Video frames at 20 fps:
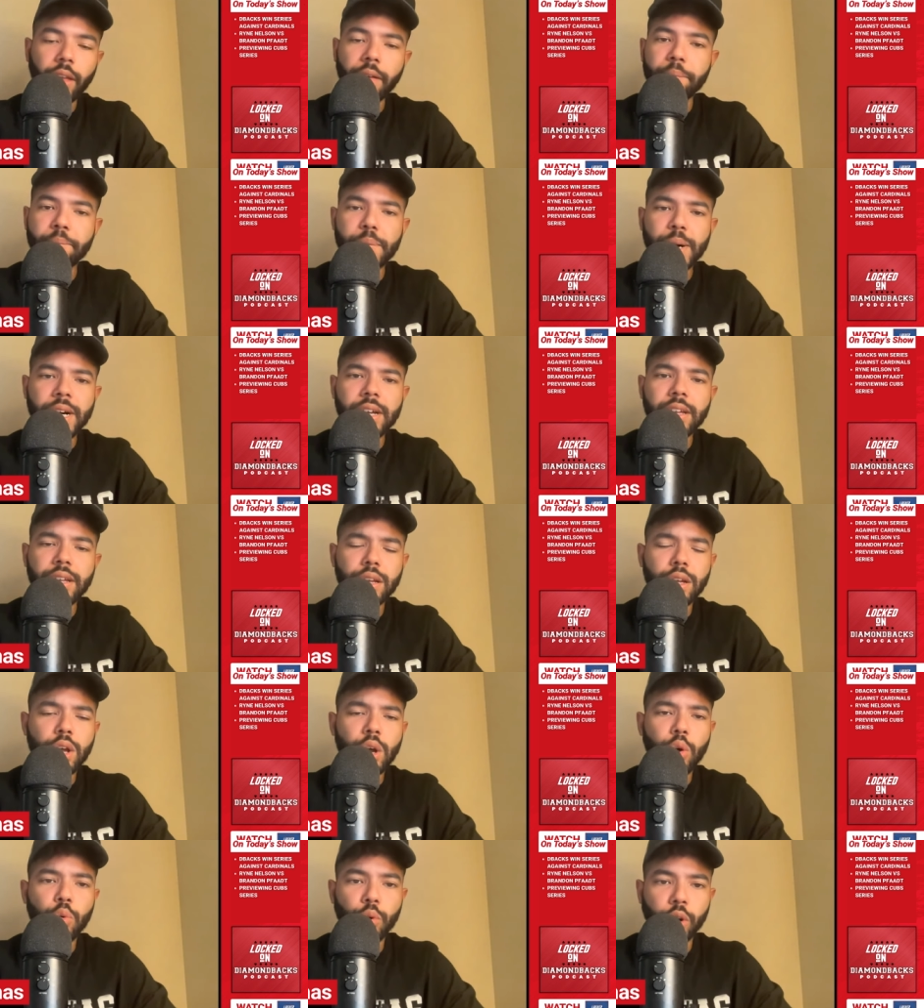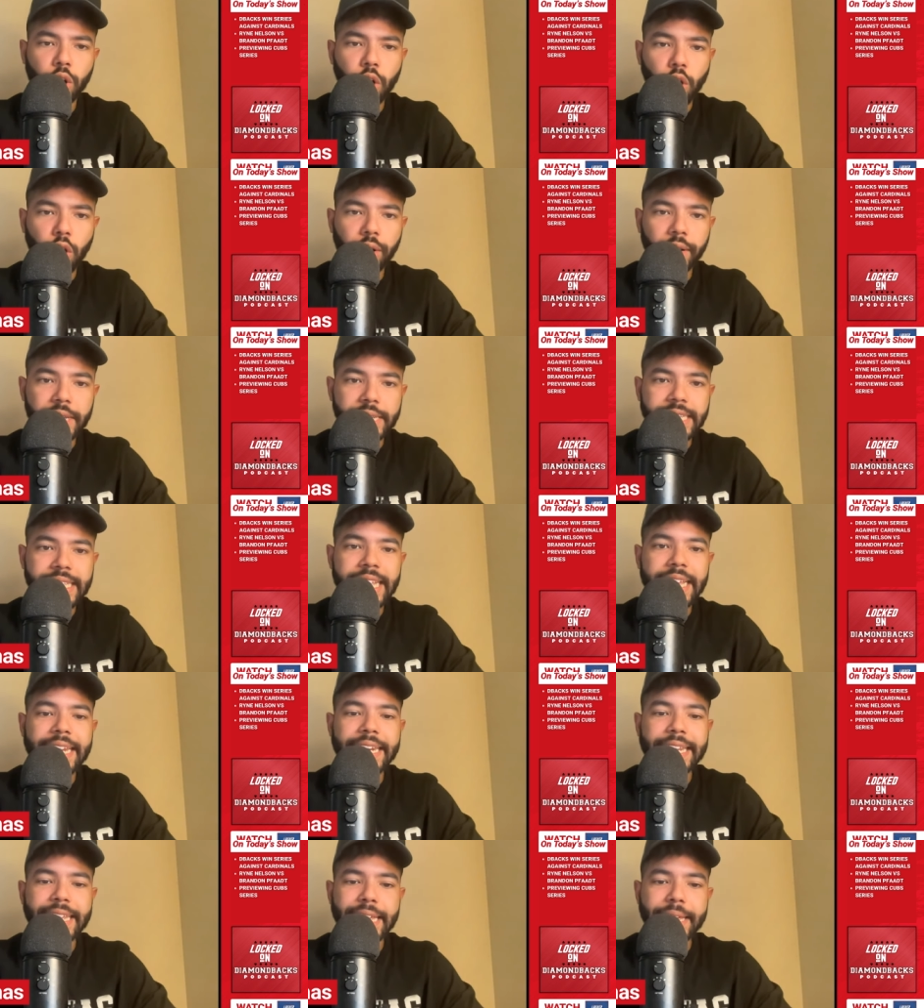But regardless,
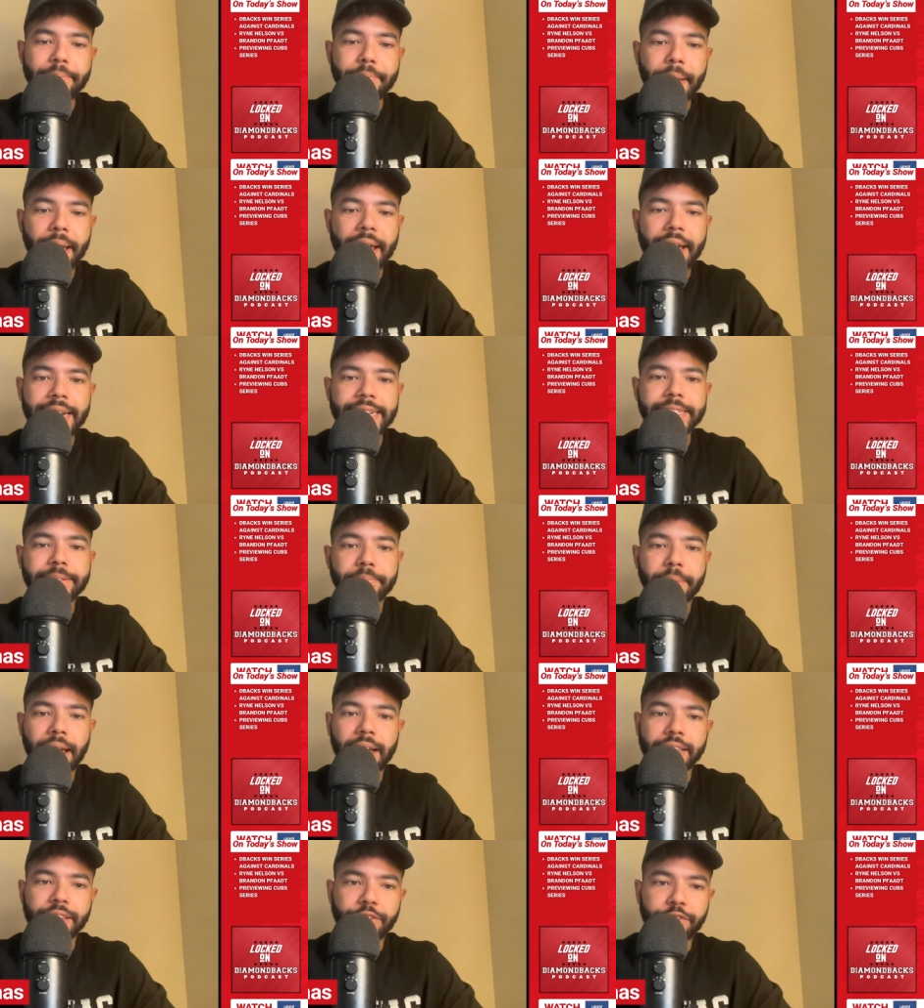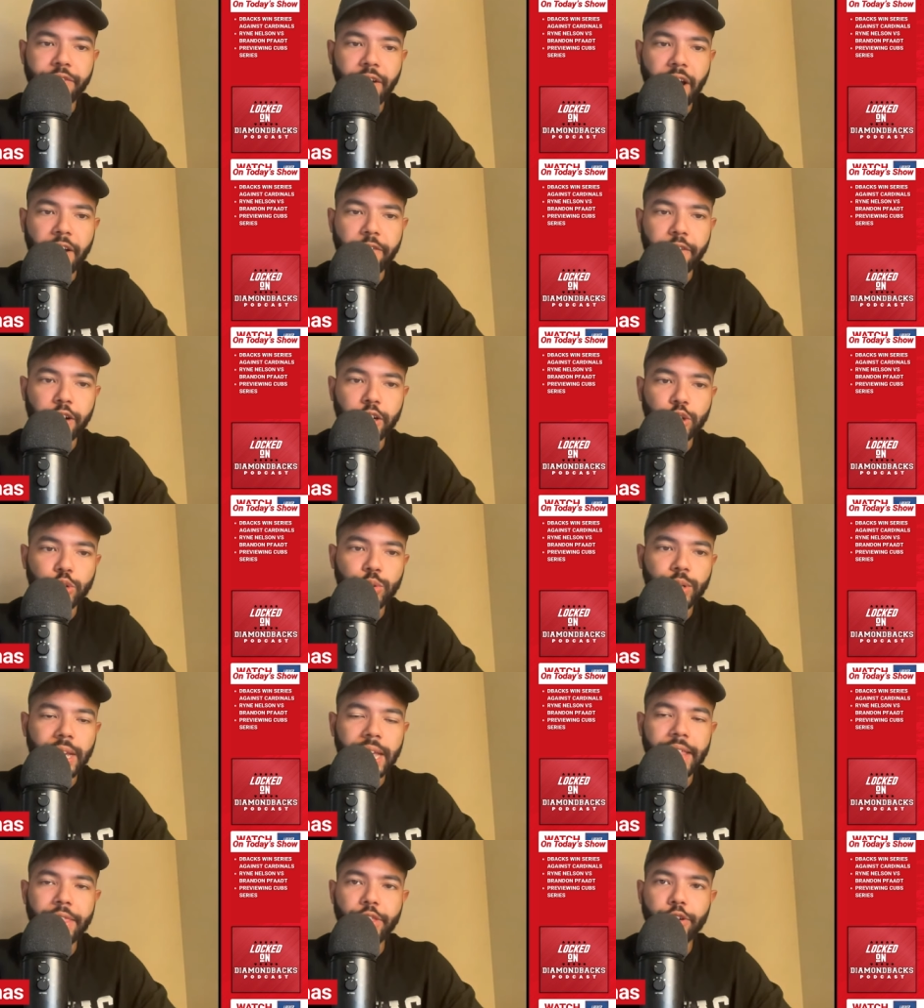D-backs back to
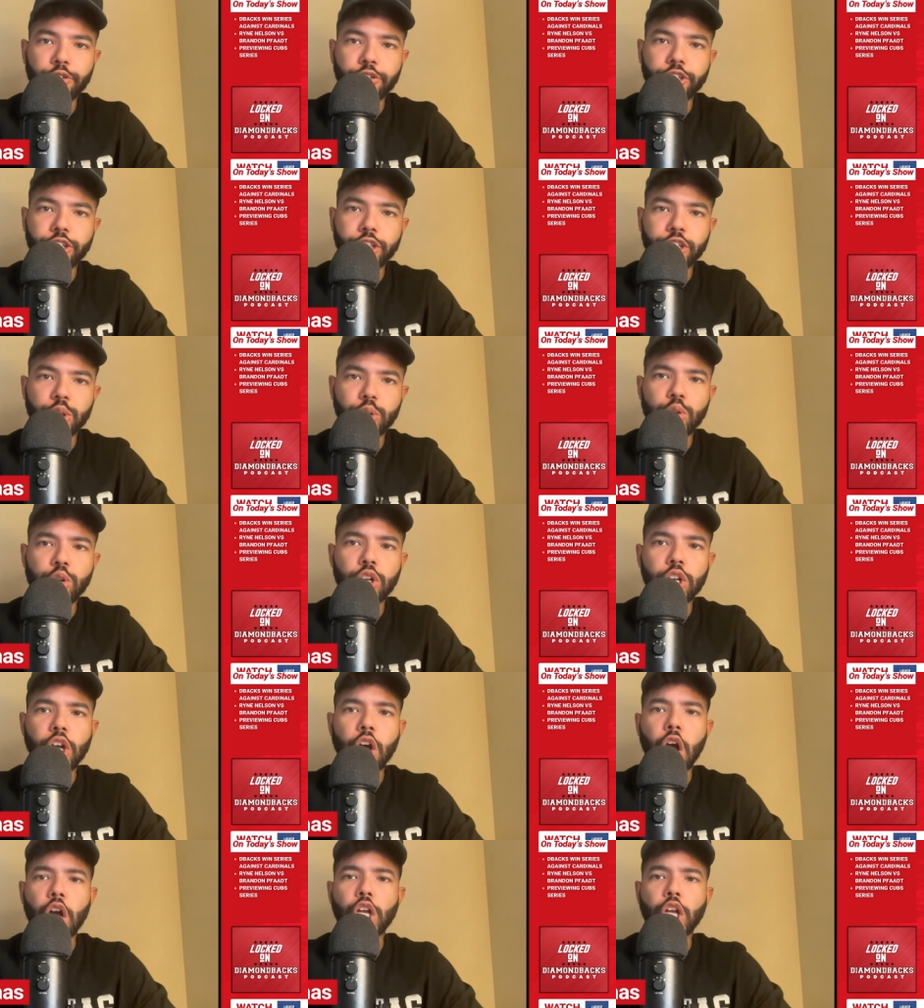500, and they're still